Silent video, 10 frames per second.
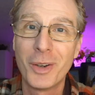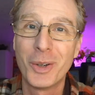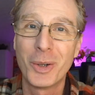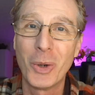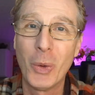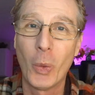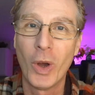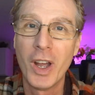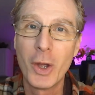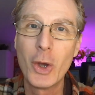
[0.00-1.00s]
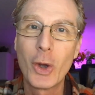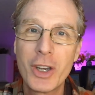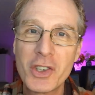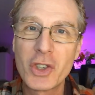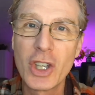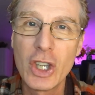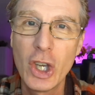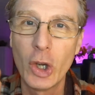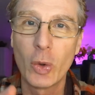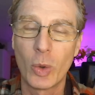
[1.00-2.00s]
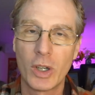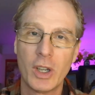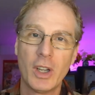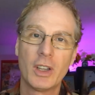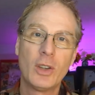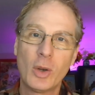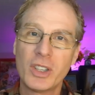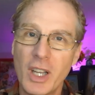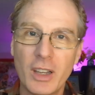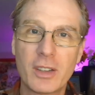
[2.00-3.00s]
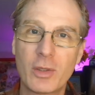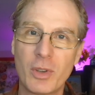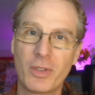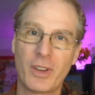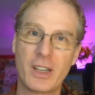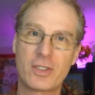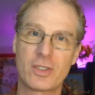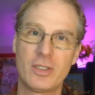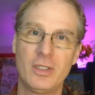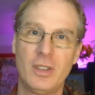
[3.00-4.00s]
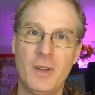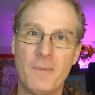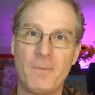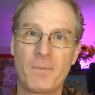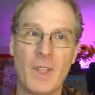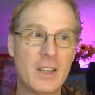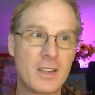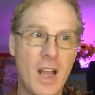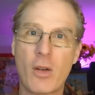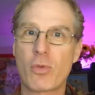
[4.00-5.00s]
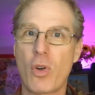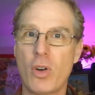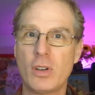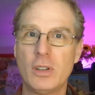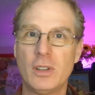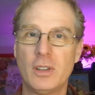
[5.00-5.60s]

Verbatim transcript: oh, you're going to see you. Don't yell at the reflection. It's not wrong.